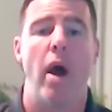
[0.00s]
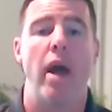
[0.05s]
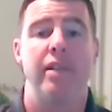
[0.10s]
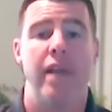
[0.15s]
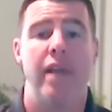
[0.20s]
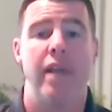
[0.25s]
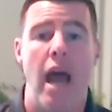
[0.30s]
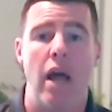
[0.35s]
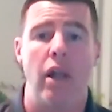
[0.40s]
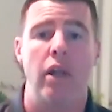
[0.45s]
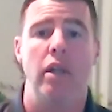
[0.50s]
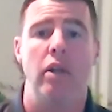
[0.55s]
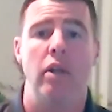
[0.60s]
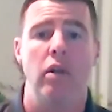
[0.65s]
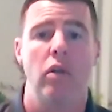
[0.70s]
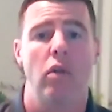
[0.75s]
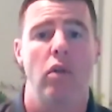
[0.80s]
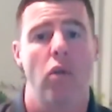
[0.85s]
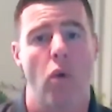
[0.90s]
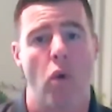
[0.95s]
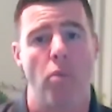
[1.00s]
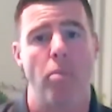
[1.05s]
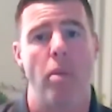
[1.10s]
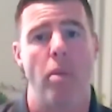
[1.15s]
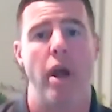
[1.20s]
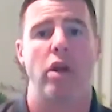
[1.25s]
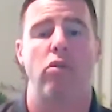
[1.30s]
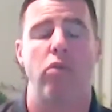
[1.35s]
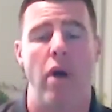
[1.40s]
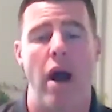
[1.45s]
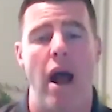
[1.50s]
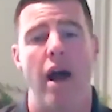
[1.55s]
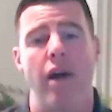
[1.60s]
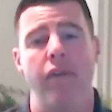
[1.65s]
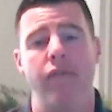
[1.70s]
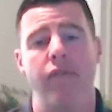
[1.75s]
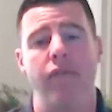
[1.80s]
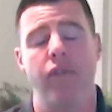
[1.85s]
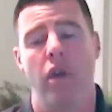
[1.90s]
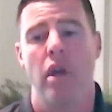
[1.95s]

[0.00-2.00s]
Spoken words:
talent or my craft,